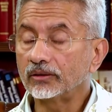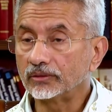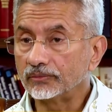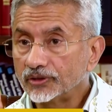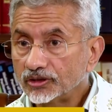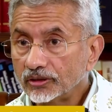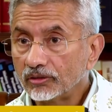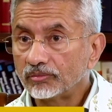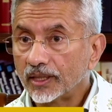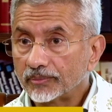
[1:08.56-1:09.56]
on the
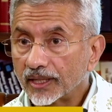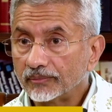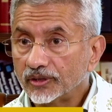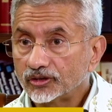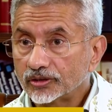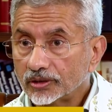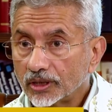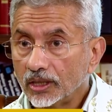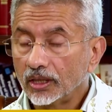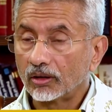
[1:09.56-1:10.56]
vision of my Prime Minister,
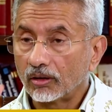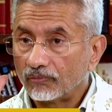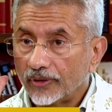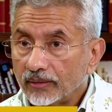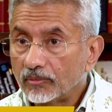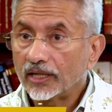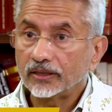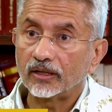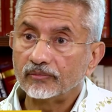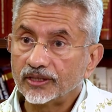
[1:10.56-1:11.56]
of where
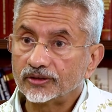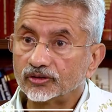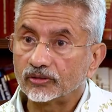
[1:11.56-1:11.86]
my government is